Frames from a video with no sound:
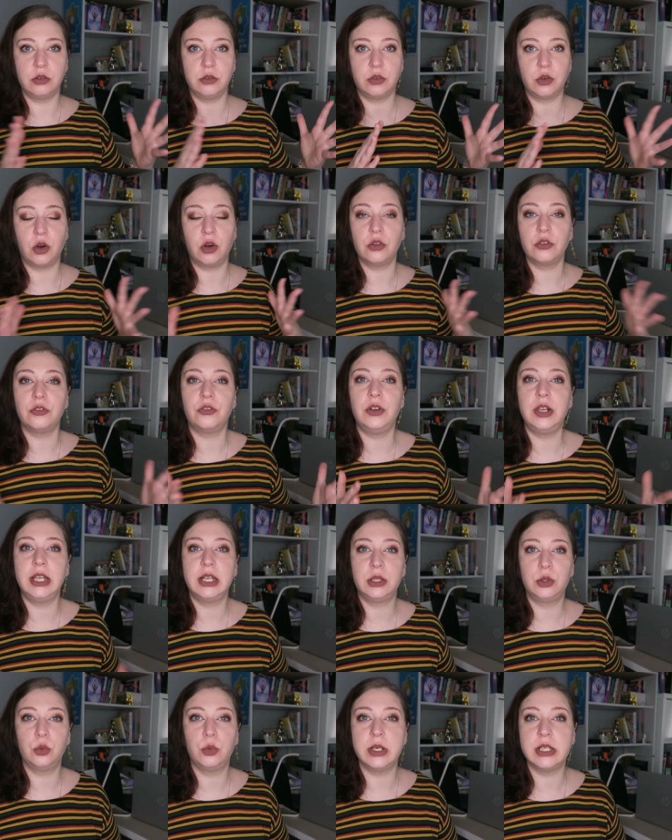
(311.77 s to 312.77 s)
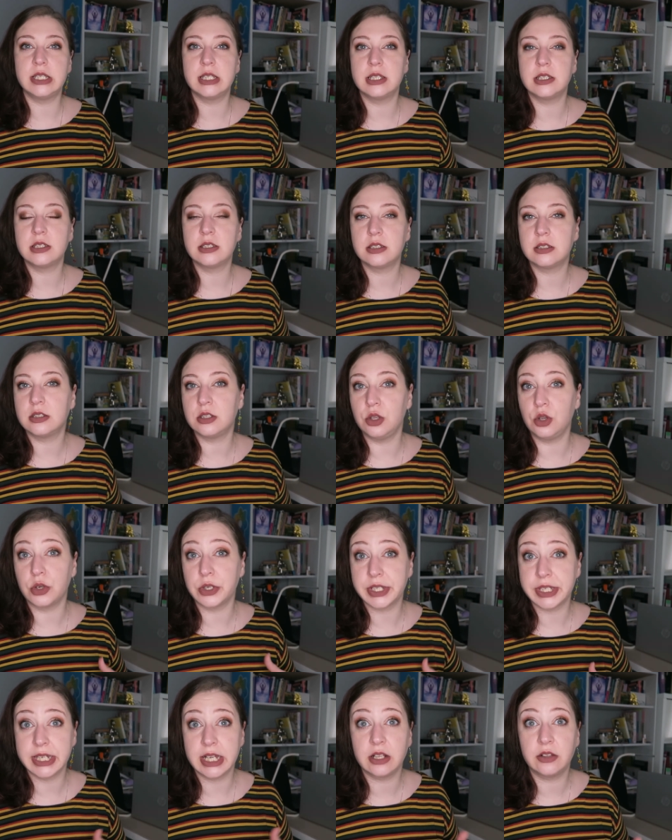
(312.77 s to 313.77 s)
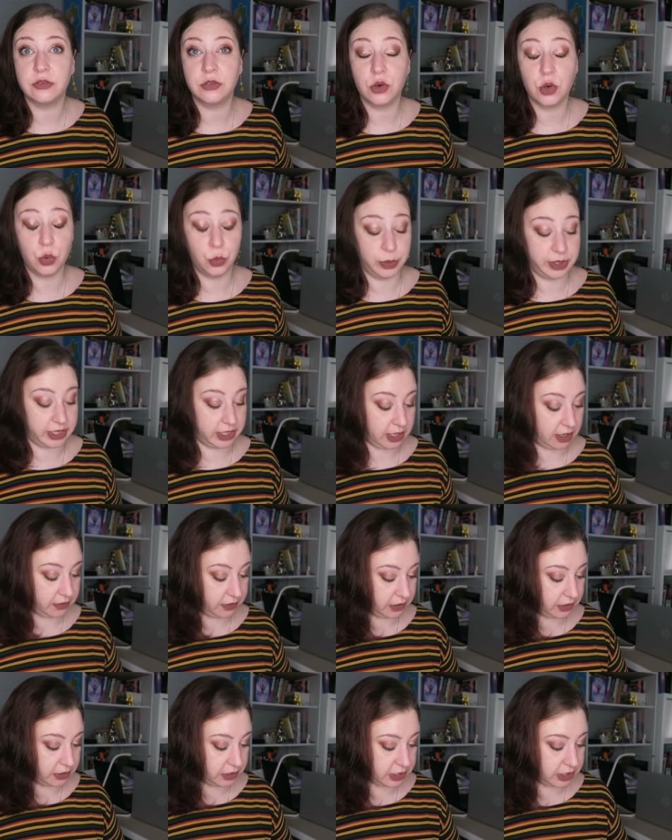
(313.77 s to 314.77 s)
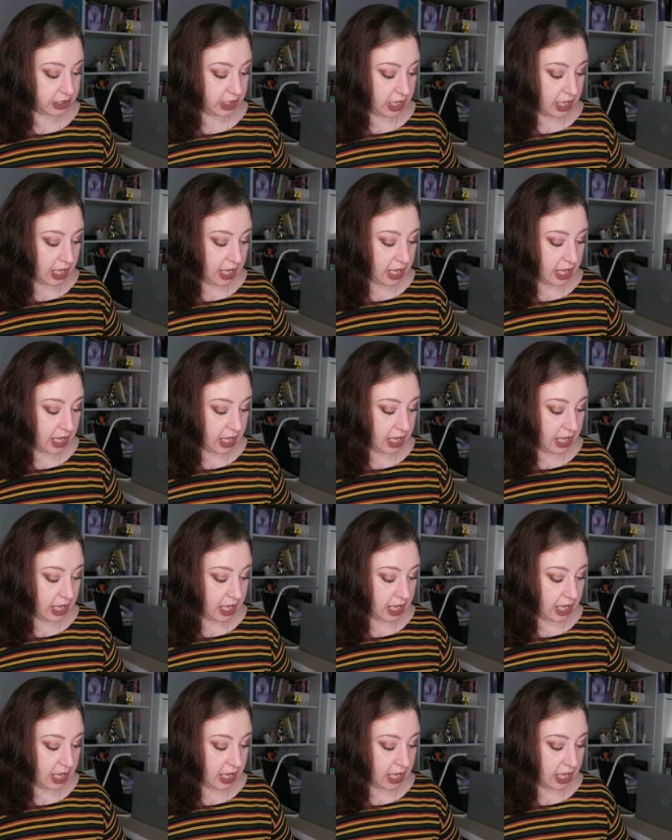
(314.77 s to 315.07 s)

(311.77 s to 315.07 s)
conflict with yourself or with others.